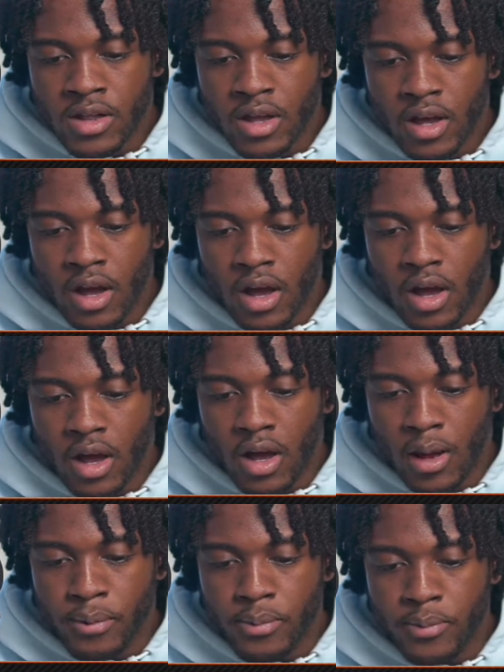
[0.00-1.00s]

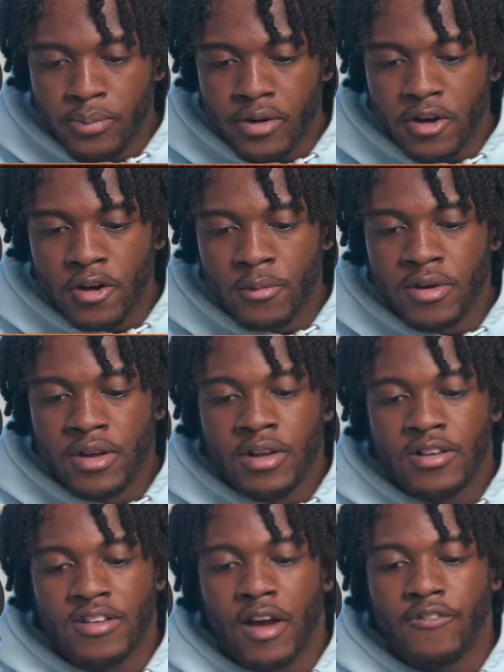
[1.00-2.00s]
Boom.
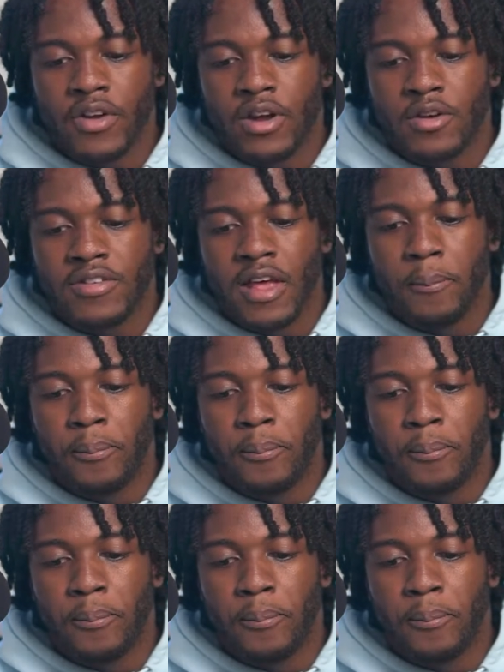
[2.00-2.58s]
John Franco said,